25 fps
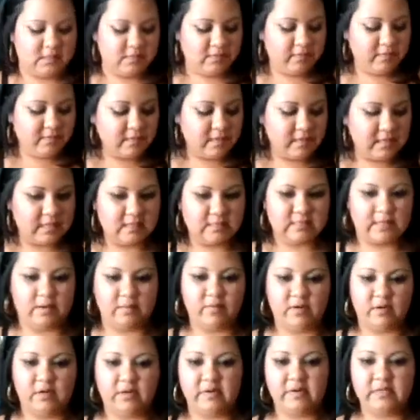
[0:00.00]
Some of the things
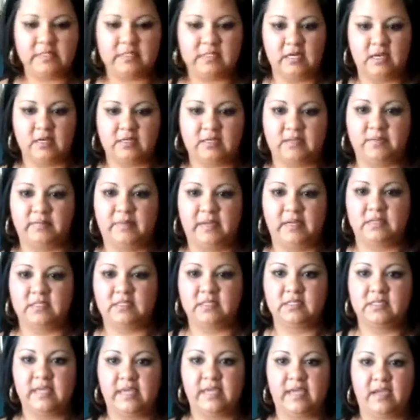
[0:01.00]
that we're going to talk about
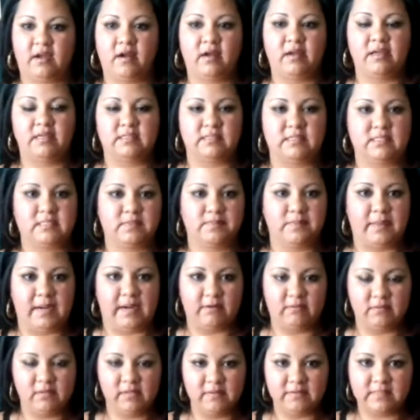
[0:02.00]
today is the
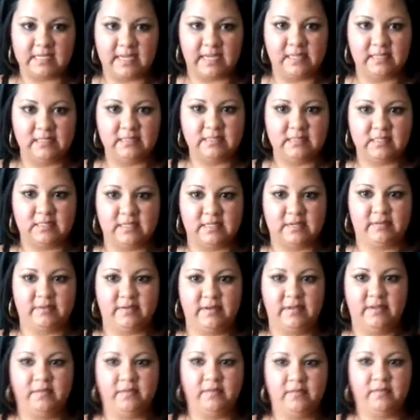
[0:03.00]
spiral of silence
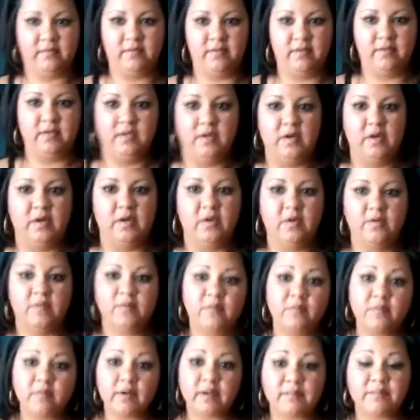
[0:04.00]
theory, who
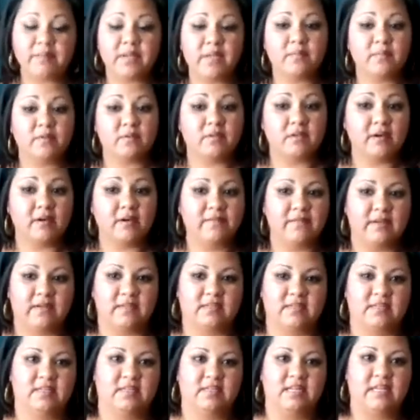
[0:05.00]
and when people are
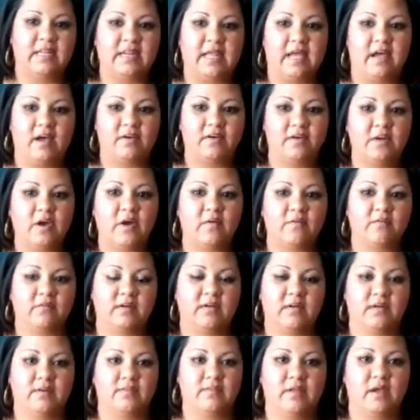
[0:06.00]
affected, and how to
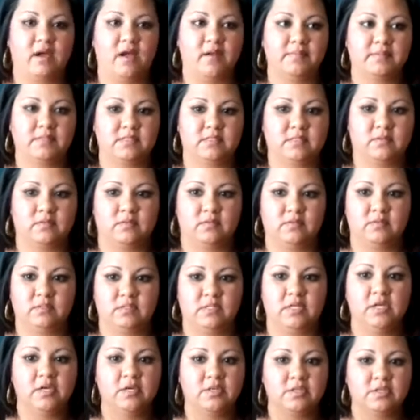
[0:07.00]
overcome the
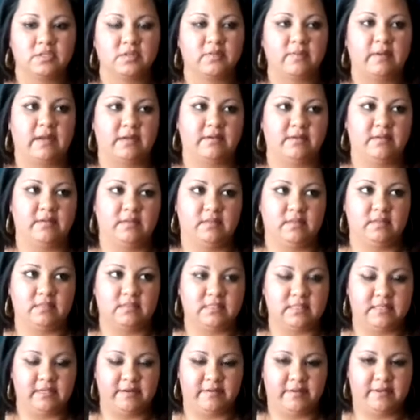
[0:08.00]
obstacles surrounding this
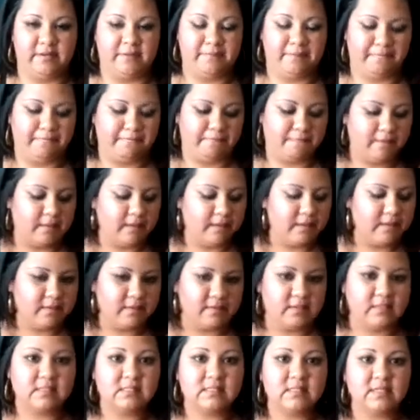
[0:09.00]
theory.
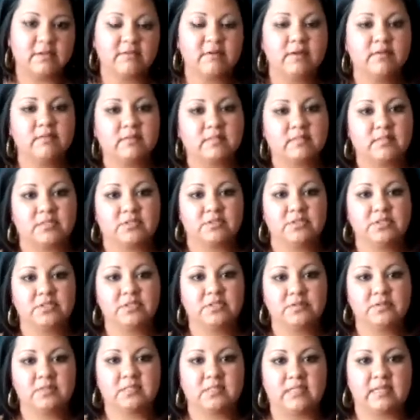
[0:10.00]
This theory was
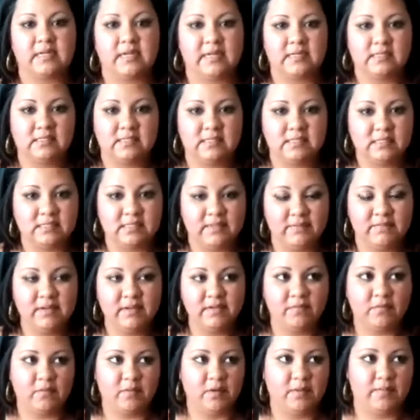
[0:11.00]
introduced in
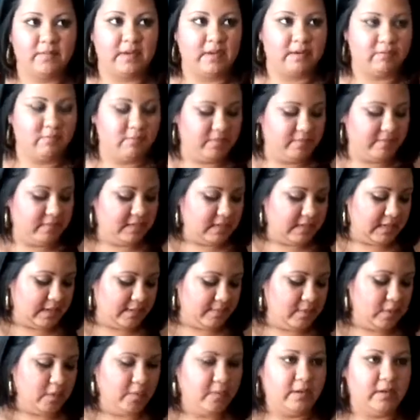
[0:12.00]
1974 by a woman
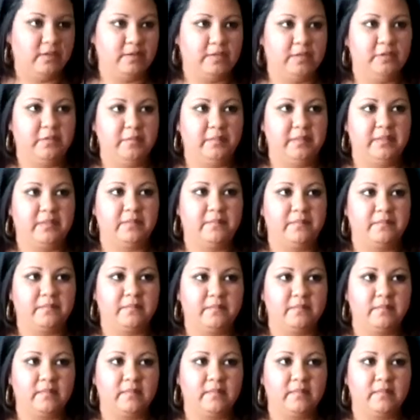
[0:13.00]
named Noel Newman.